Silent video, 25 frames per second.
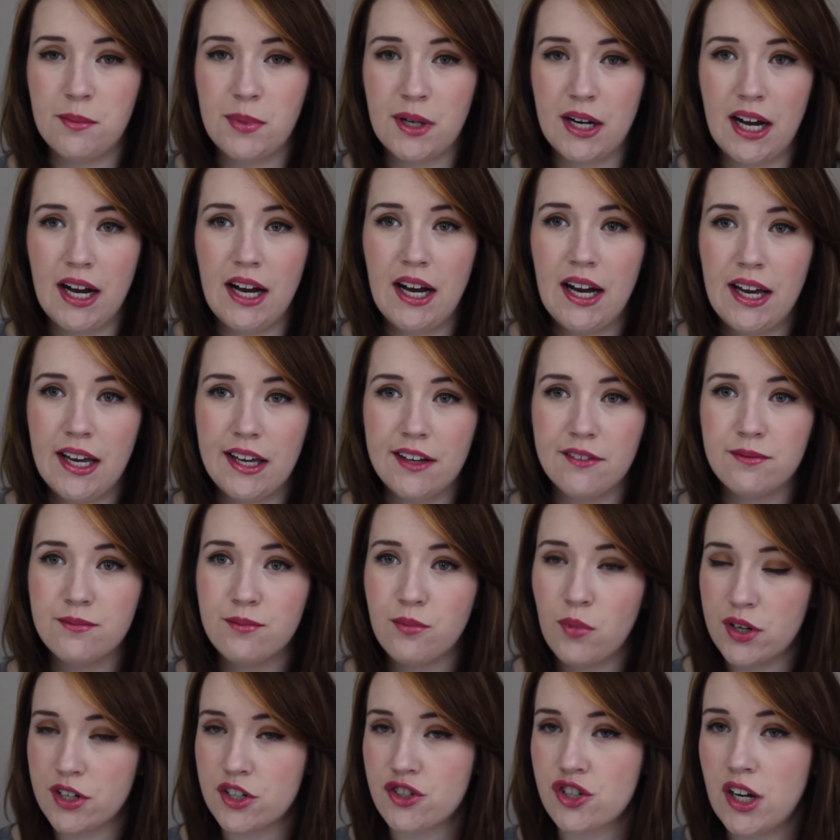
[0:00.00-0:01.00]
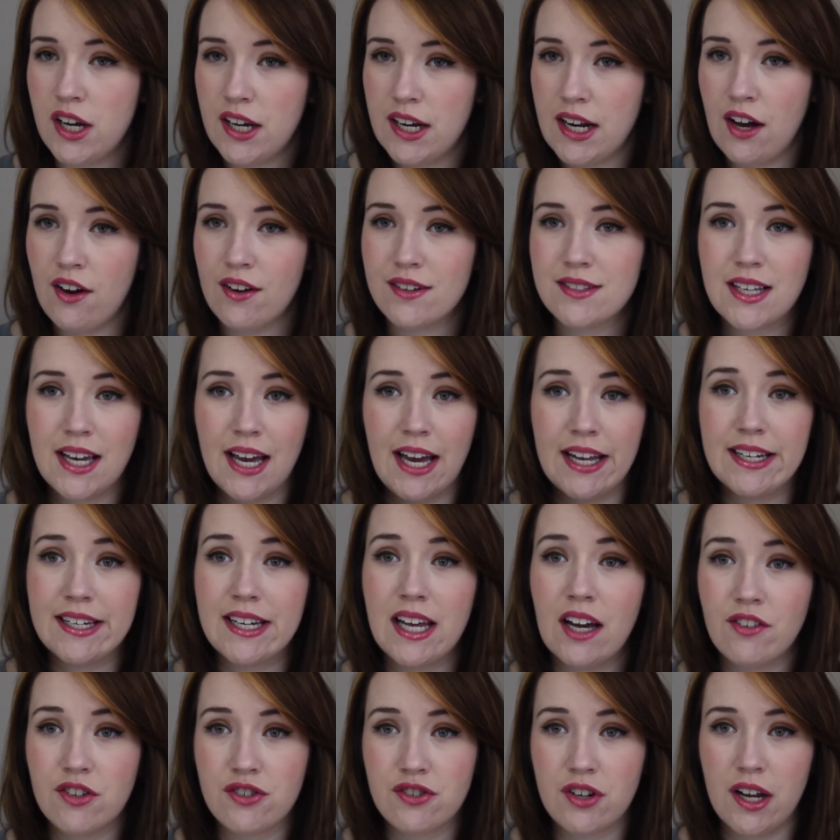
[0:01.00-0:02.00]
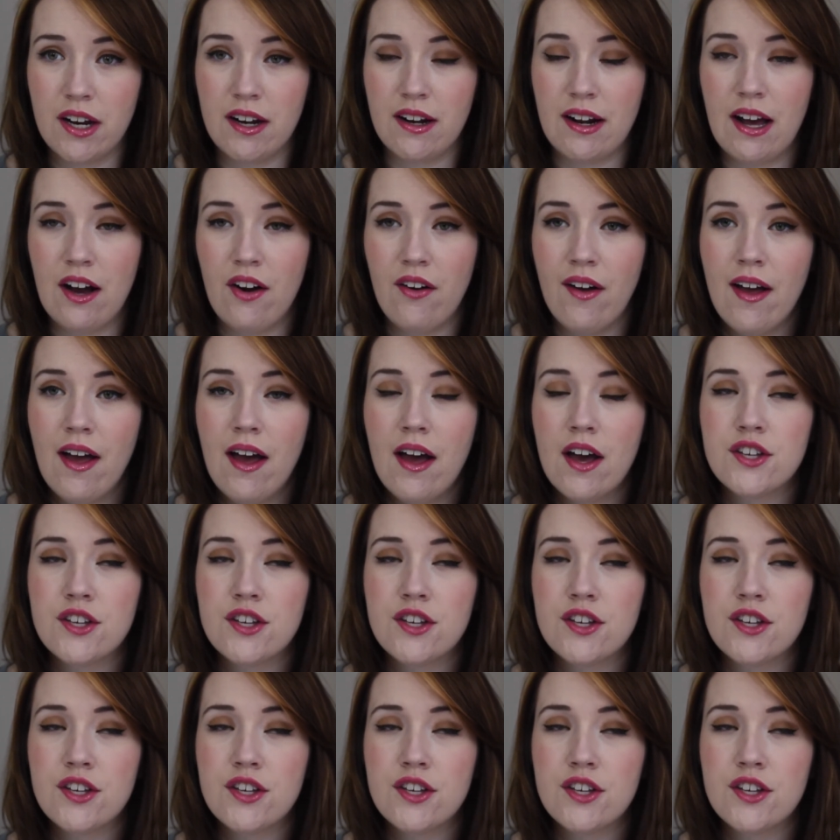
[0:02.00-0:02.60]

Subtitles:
But I want to try it out because I had never tried it out.